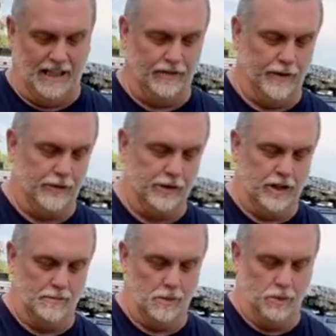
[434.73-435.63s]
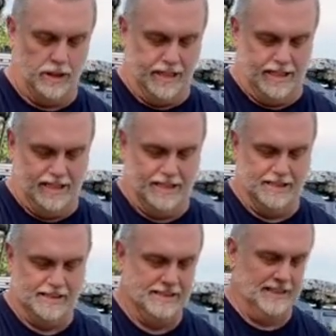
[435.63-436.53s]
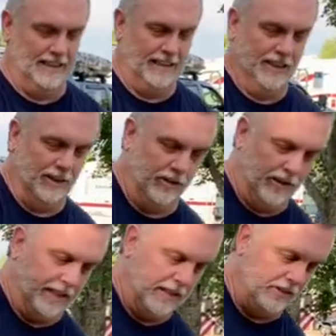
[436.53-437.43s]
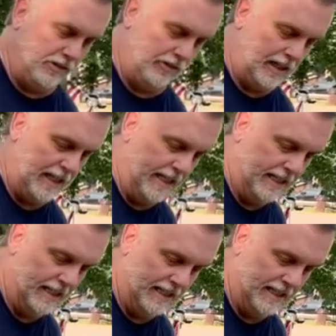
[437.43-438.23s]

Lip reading: is filter number 1. Set this aside.